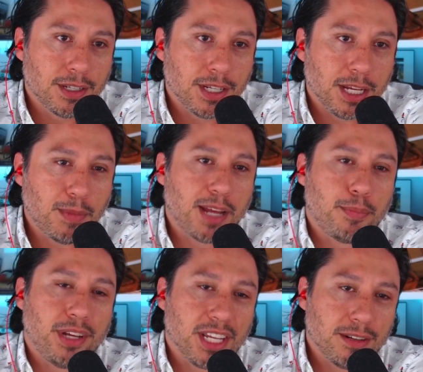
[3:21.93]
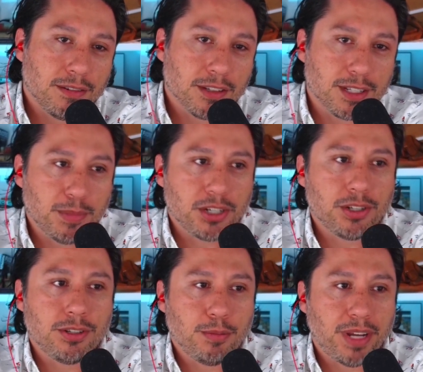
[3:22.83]
In my opinion, the
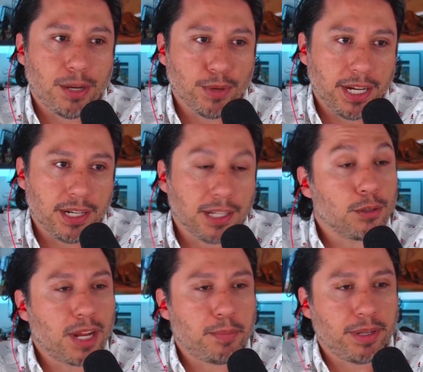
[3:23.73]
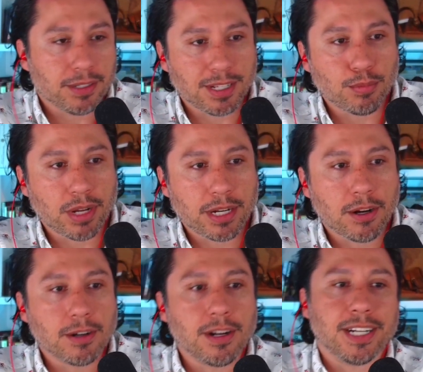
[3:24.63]
submissions you may read in the Red Pill subreddit
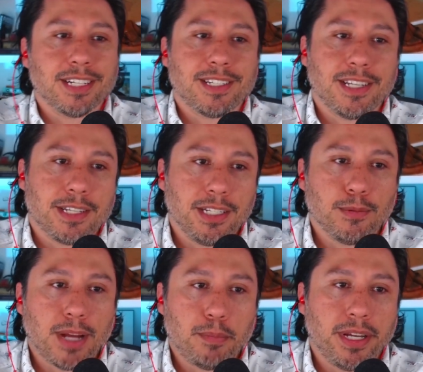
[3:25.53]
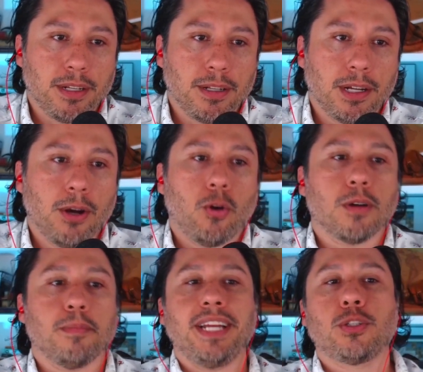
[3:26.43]
are not consistently Red Pill
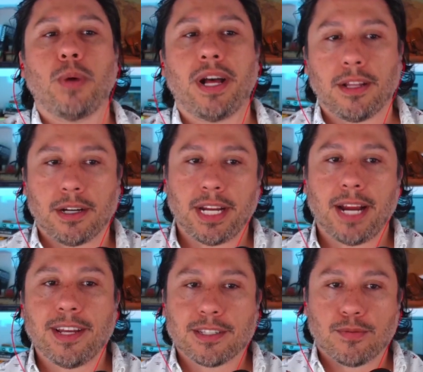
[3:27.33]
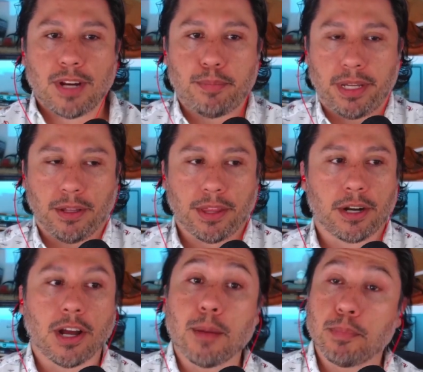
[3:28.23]
or may dwell on areas of Red Pill that are
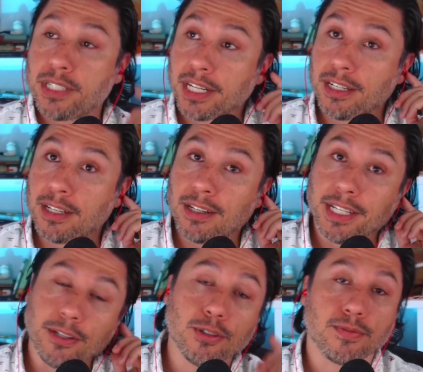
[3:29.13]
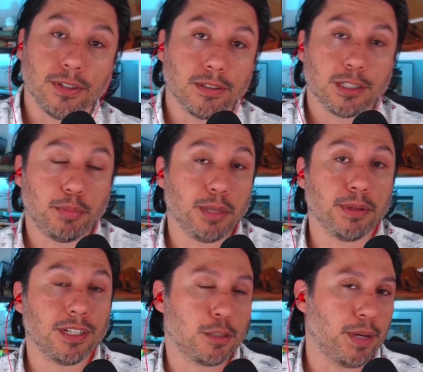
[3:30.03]
not particularly useful to
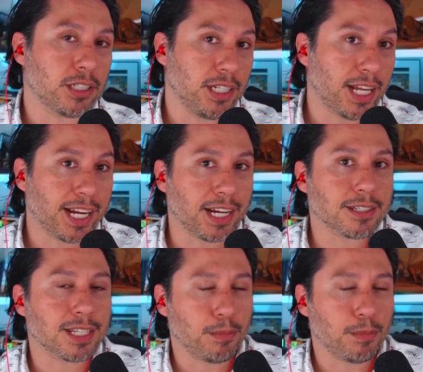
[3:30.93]
people, especially like us.